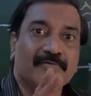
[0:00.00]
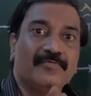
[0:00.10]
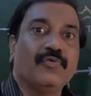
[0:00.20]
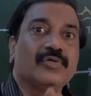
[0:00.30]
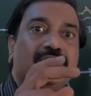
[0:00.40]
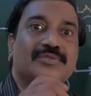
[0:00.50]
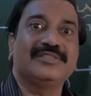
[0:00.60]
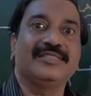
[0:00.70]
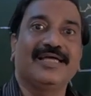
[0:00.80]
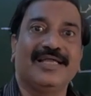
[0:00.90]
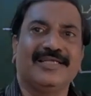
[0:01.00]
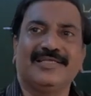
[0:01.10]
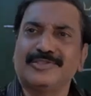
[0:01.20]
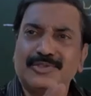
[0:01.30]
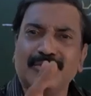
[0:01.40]
4,000
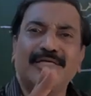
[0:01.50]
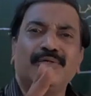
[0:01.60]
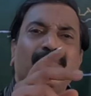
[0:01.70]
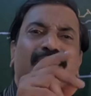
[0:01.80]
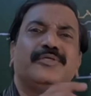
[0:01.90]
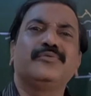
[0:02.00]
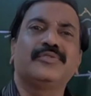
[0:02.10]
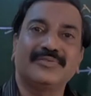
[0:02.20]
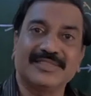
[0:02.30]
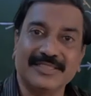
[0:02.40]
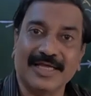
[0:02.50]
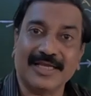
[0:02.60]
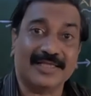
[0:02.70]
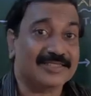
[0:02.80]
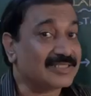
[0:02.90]
calories, you need only 2,000
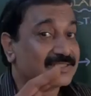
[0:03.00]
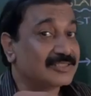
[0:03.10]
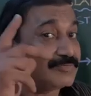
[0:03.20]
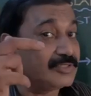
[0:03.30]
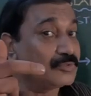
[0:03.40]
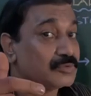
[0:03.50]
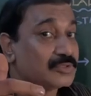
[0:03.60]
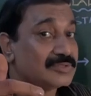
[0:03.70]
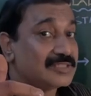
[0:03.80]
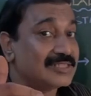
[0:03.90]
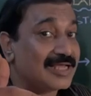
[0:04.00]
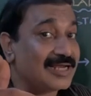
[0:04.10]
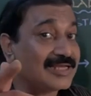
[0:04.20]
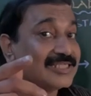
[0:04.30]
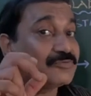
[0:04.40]
calories. Rest of the 2,000
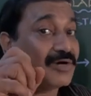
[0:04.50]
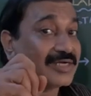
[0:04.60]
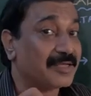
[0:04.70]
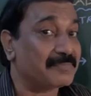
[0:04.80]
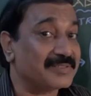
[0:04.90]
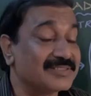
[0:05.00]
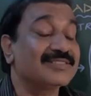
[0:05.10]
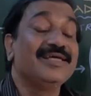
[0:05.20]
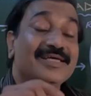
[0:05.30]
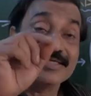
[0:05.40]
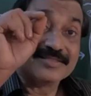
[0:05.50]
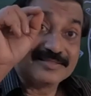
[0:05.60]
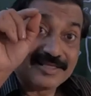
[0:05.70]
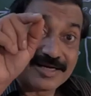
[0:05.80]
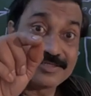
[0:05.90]
calories, what happens?
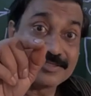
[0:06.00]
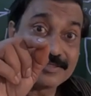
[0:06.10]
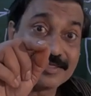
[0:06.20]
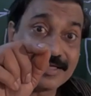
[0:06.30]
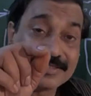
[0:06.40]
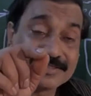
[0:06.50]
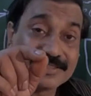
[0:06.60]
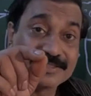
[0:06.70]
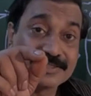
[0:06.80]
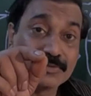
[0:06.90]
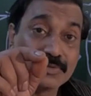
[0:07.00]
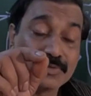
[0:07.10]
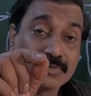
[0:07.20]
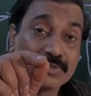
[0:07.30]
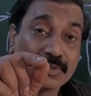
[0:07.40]
That excessive
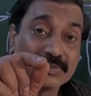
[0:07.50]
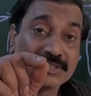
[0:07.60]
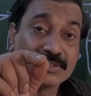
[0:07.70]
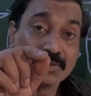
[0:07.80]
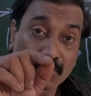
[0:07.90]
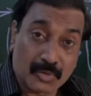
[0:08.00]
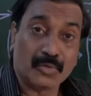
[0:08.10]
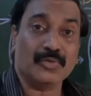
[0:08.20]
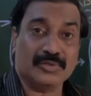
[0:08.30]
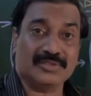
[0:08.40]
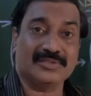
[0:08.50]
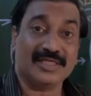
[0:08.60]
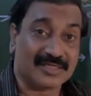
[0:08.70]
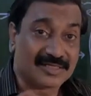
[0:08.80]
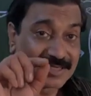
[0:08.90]
2,000 glucose,
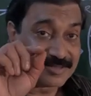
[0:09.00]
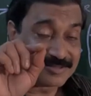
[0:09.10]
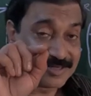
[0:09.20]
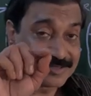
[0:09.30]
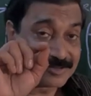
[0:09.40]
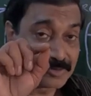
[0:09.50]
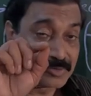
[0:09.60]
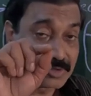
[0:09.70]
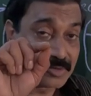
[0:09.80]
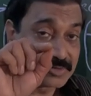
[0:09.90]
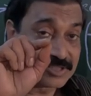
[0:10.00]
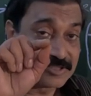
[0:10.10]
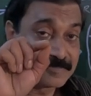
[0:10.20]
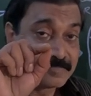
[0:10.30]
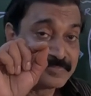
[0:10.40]
that
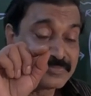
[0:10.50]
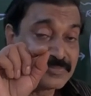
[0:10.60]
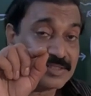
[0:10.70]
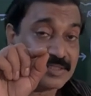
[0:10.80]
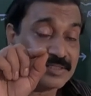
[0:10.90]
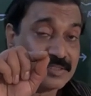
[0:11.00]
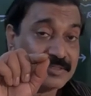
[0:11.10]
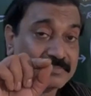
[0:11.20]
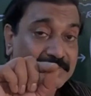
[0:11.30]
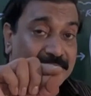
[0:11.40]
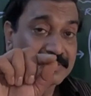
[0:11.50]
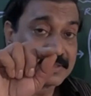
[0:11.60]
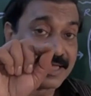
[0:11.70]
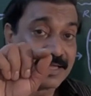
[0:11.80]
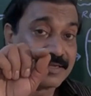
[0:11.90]
2,000
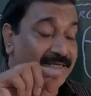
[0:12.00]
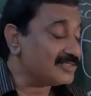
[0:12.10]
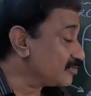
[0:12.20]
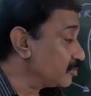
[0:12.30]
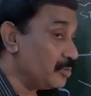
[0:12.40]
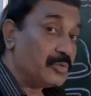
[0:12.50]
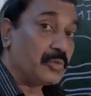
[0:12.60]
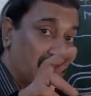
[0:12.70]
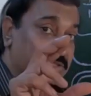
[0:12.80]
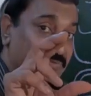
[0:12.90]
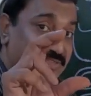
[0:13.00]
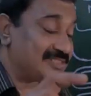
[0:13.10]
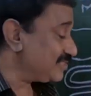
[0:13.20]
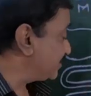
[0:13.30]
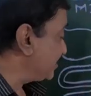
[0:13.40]
calories glucose which is